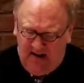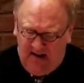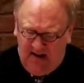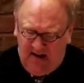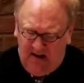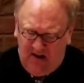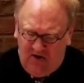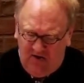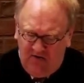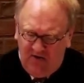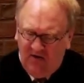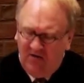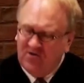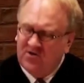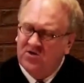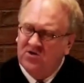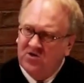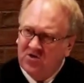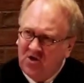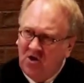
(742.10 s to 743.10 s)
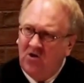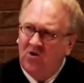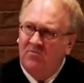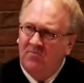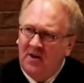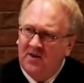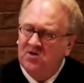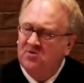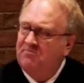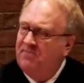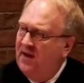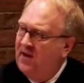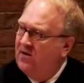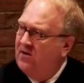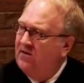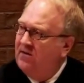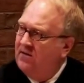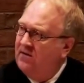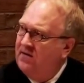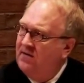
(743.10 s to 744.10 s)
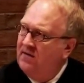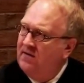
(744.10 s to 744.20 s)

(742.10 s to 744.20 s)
You know so much better